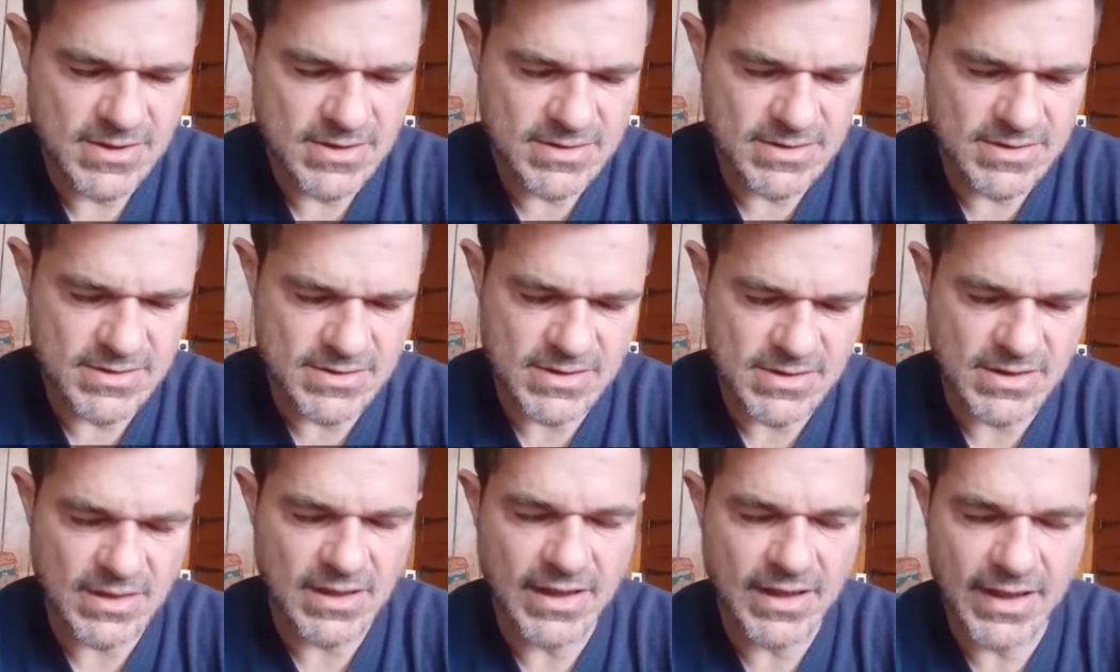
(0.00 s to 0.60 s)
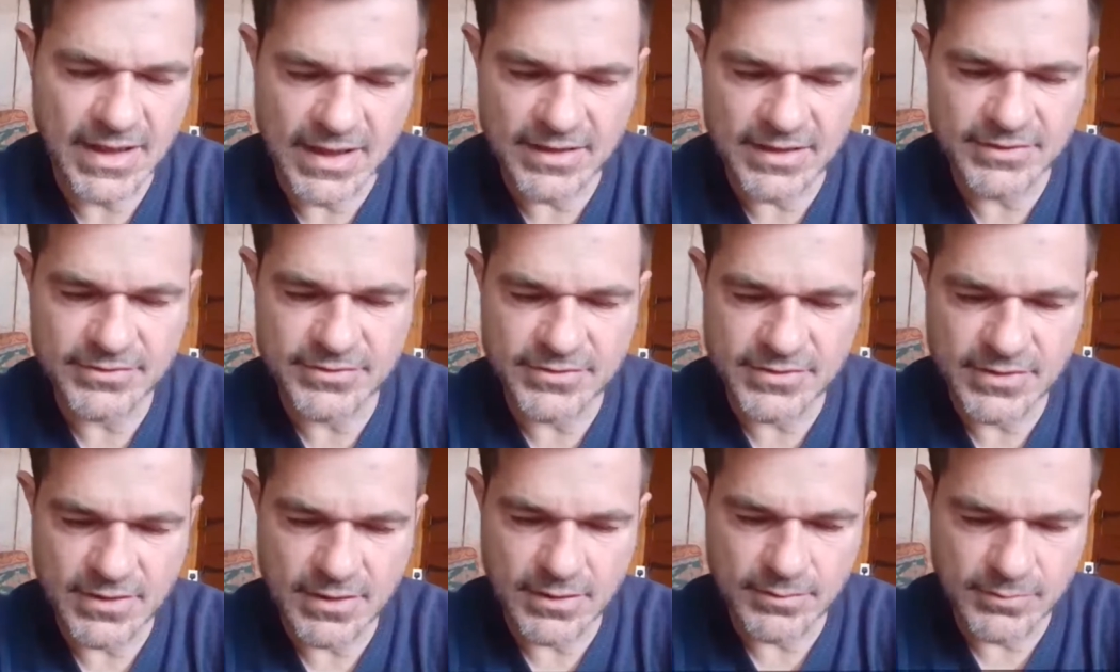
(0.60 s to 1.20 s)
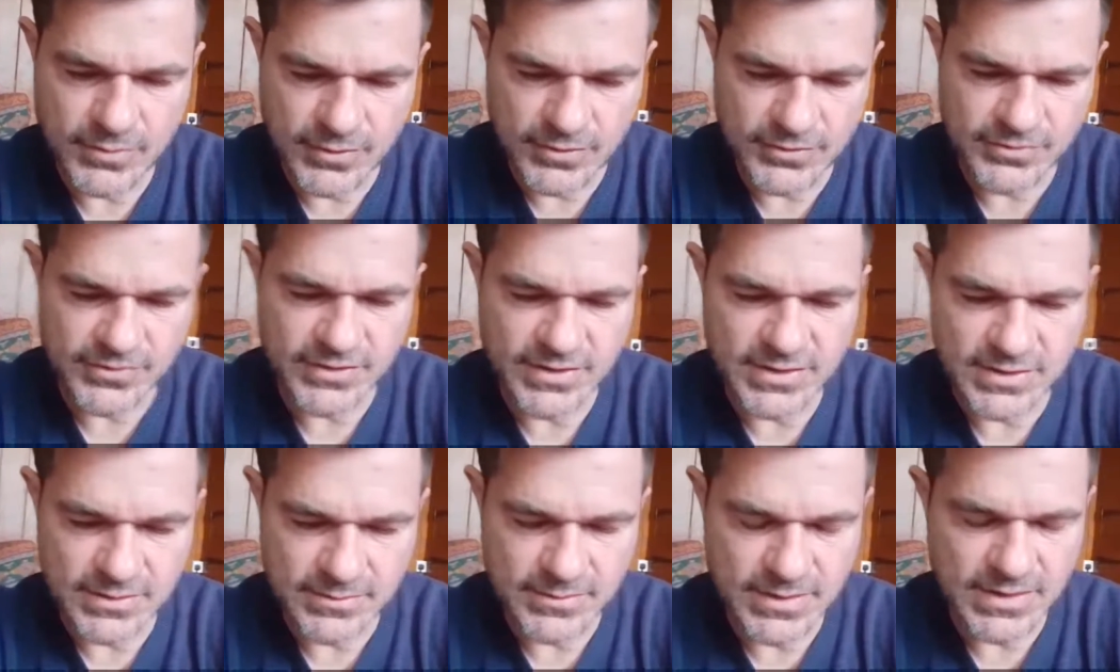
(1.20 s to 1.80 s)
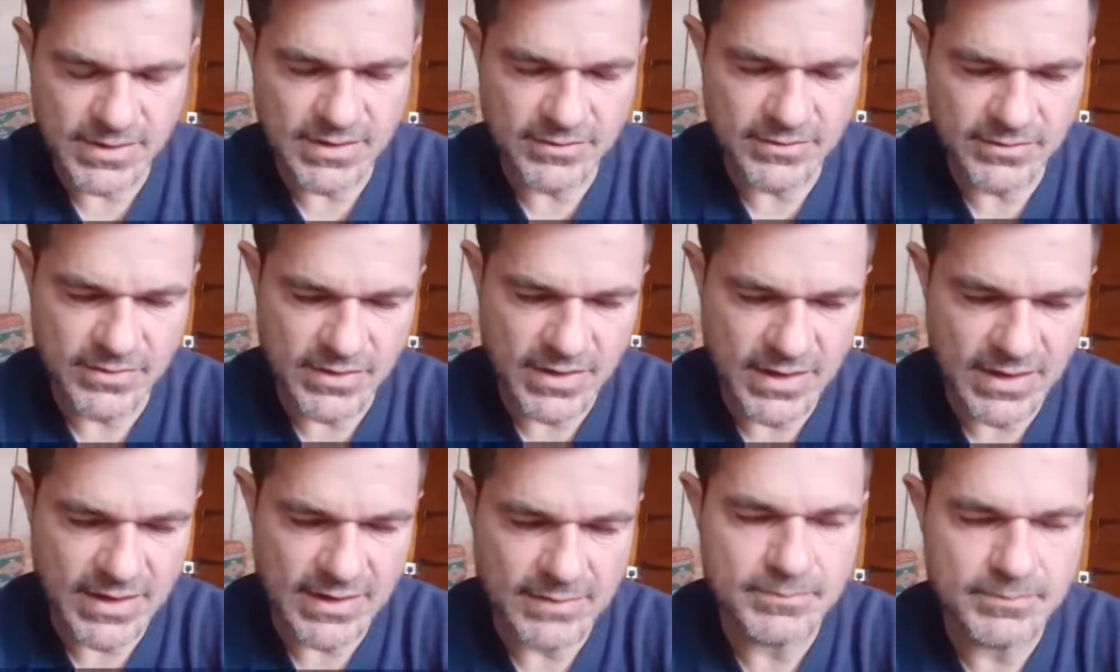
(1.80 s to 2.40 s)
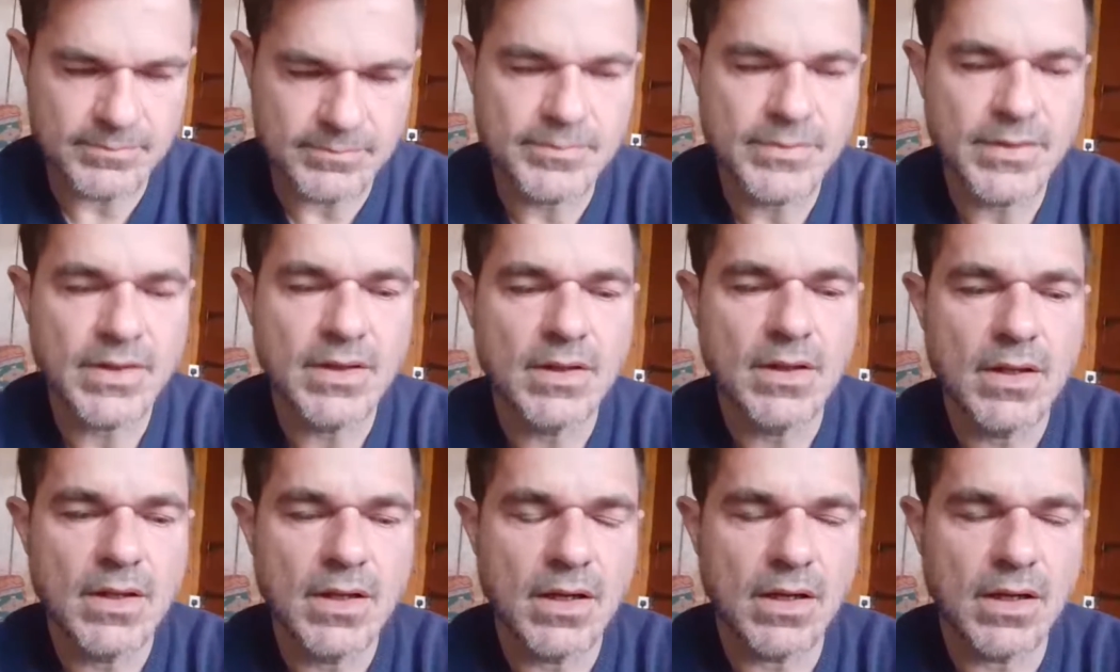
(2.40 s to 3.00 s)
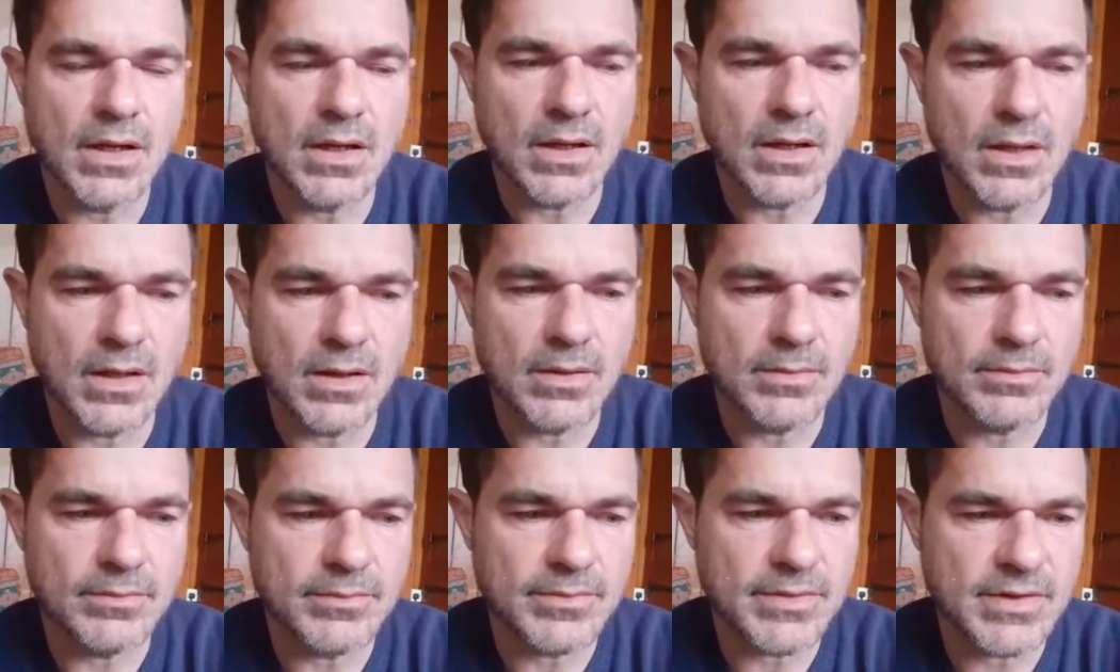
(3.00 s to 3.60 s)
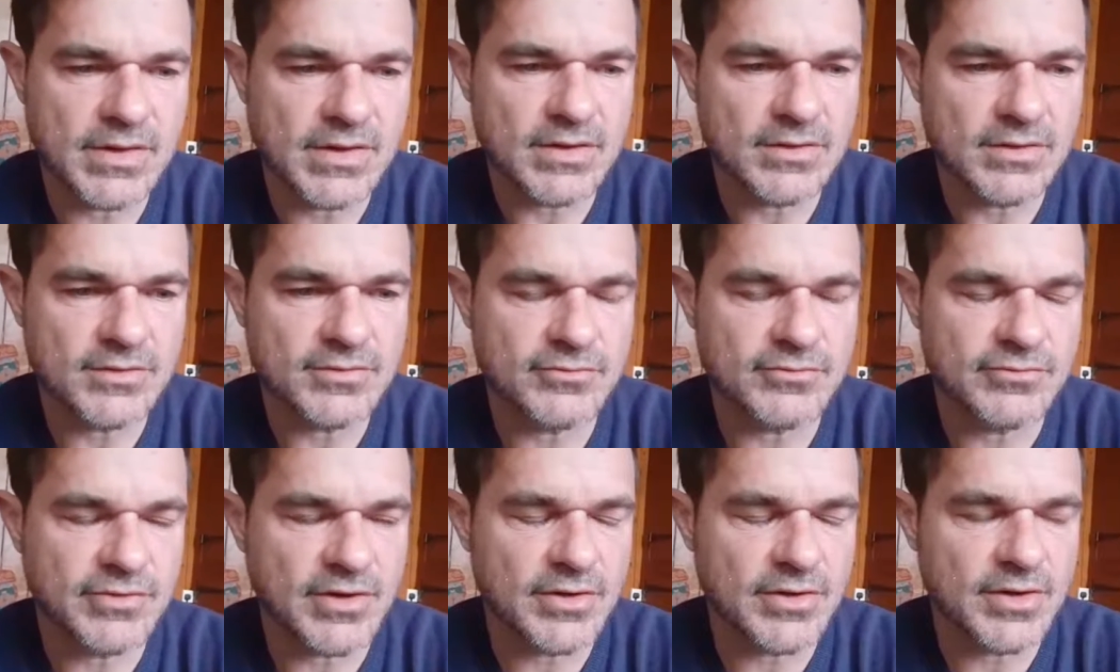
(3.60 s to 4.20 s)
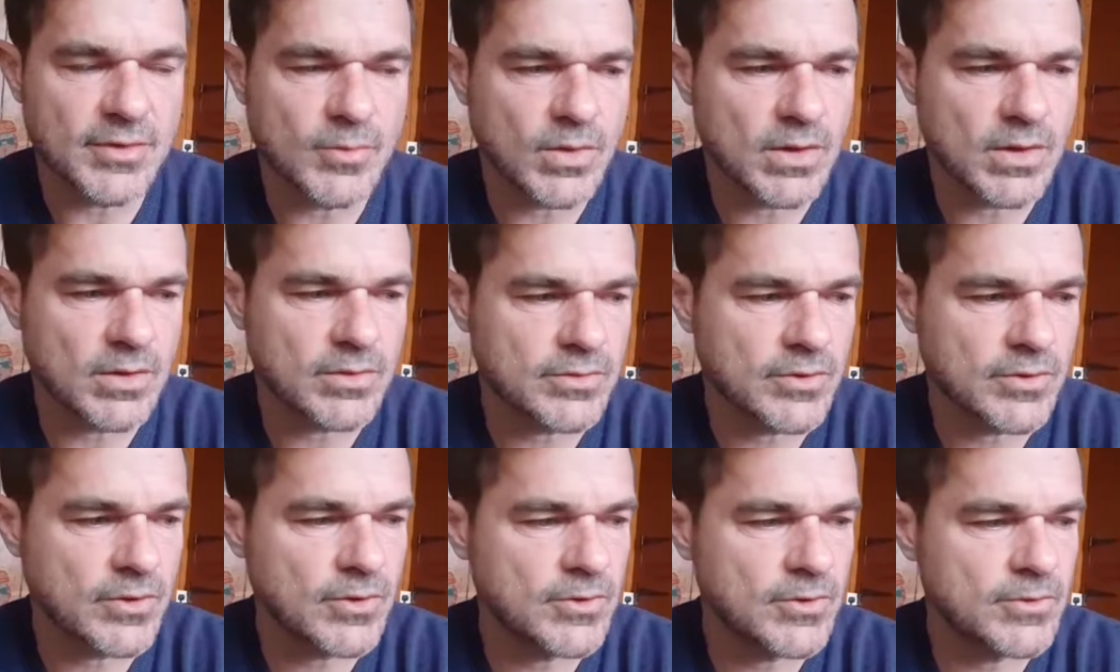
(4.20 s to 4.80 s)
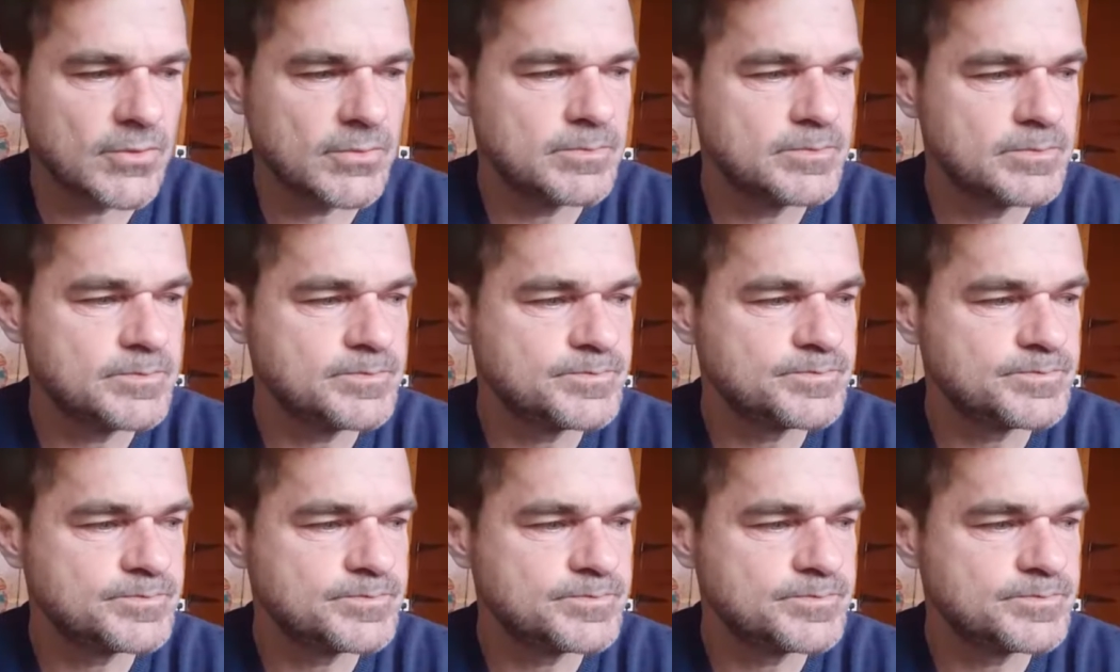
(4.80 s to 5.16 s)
This guy has a museum in his name. He is very well known